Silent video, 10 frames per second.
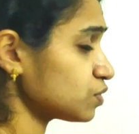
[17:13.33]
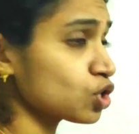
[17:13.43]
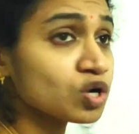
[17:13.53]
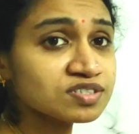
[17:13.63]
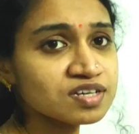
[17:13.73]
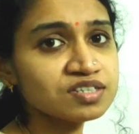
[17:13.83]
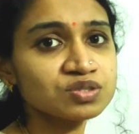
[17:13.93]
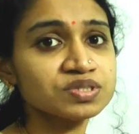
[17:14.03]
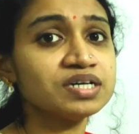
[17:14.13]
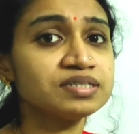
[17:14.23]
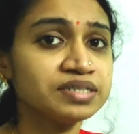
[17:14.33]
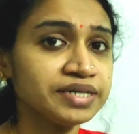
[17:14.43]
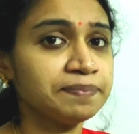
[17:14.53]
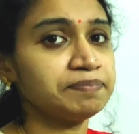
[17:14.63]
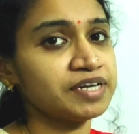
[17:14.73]
dorsal to the
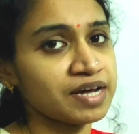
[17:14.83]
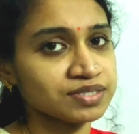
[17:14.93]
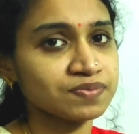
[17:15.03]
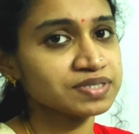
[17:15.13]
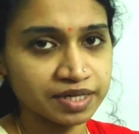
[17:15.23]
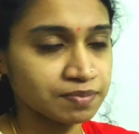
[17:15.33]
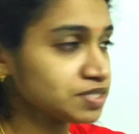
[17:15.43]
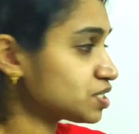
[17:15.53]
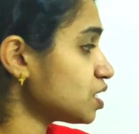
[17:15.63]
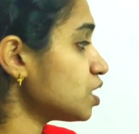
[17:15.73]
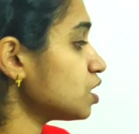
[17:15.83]
deep transverse comment,